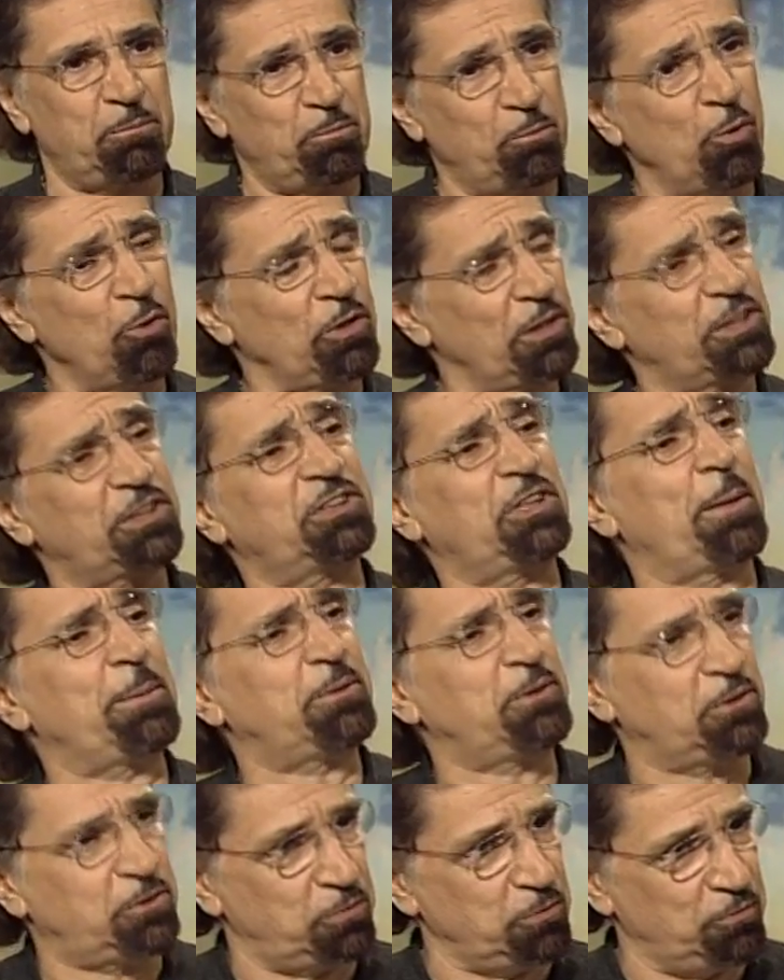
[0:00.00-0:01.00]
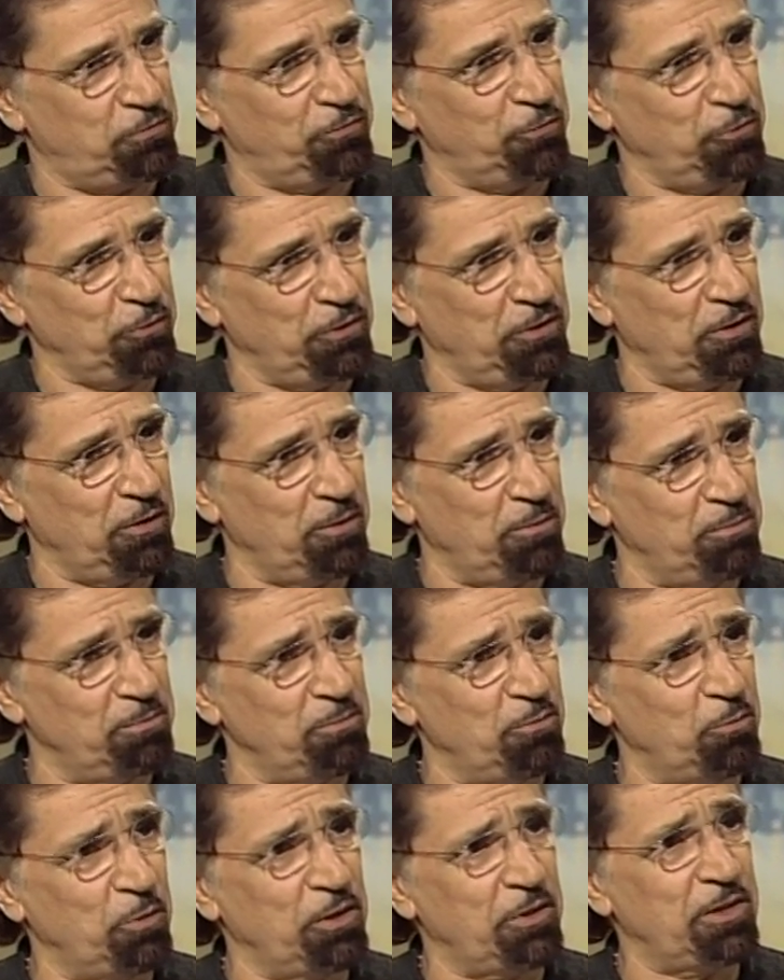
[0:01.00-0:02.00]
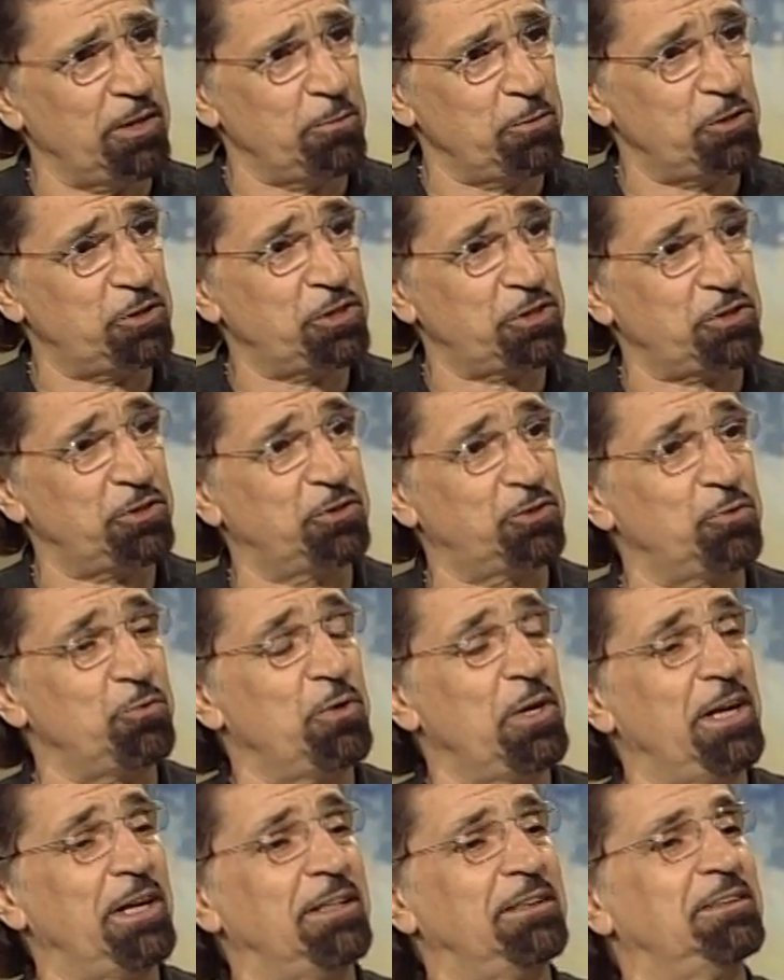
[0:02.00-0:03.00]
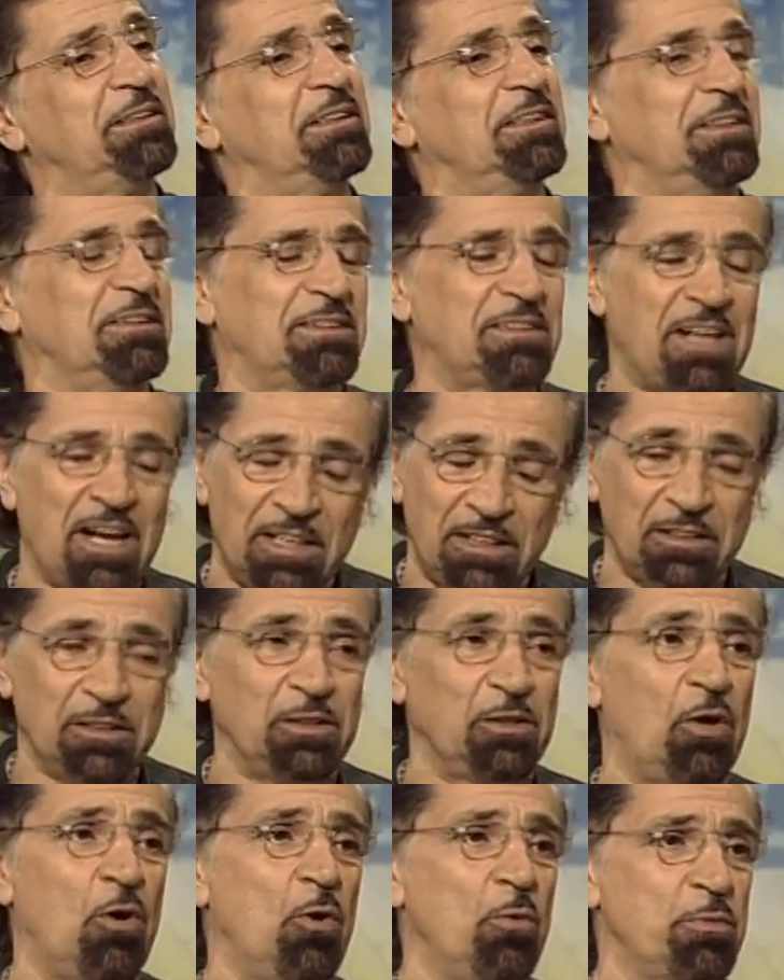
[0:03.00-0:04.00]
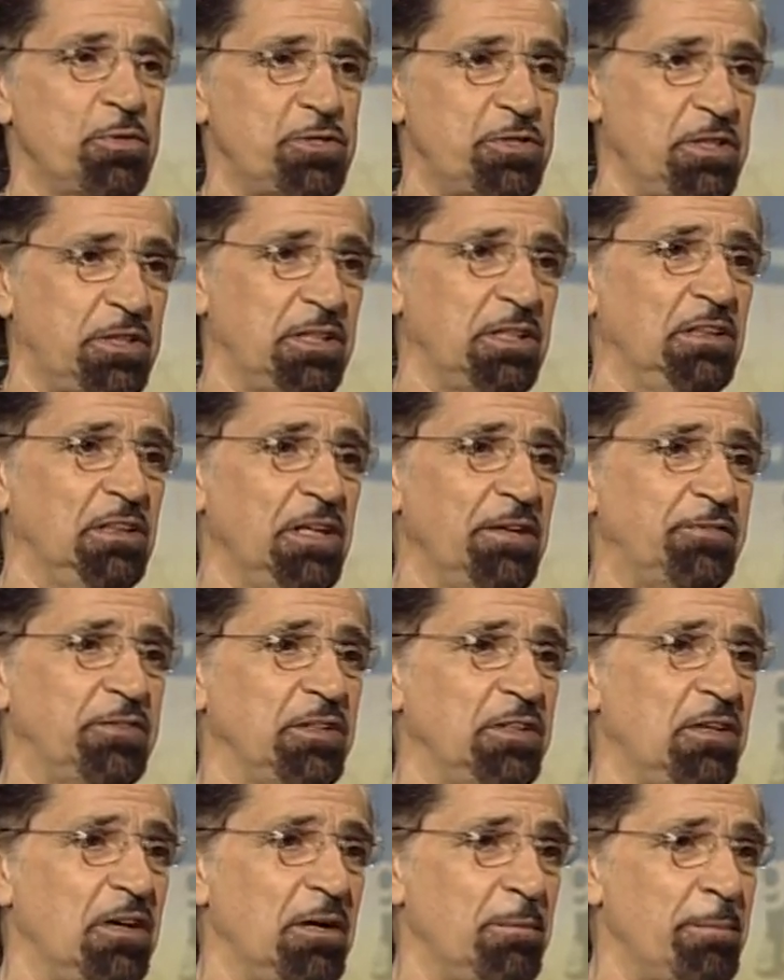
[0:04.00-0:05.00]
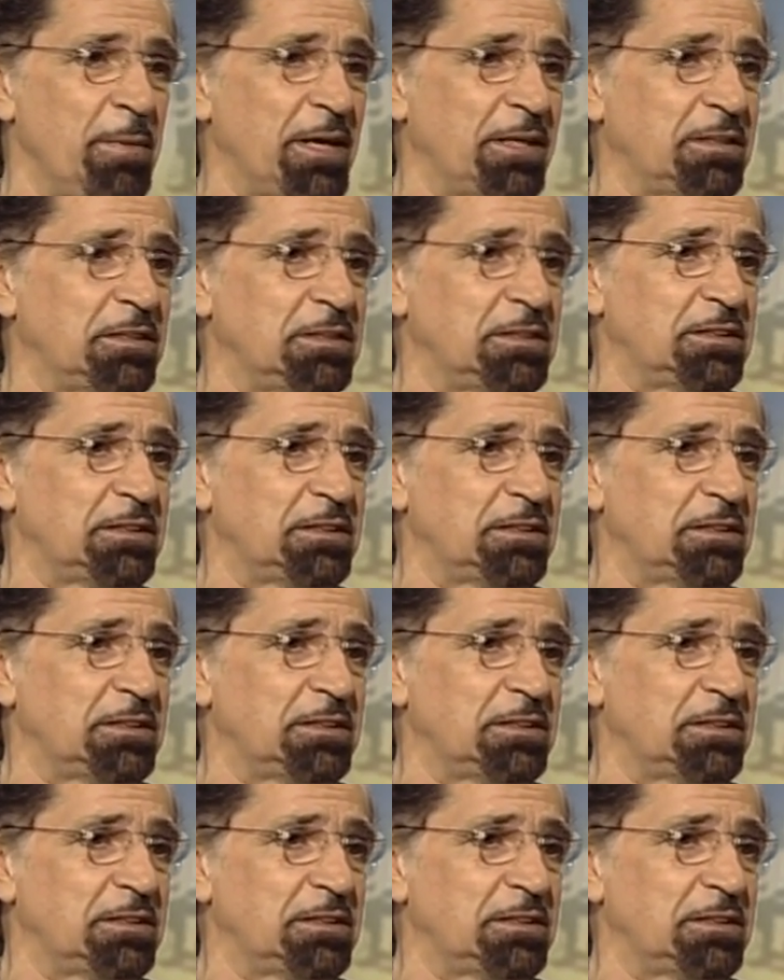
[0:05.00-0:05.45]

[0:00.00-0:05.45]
or less substitute for it, or one of their musicians who had gotten a little homesick and left and gone back to the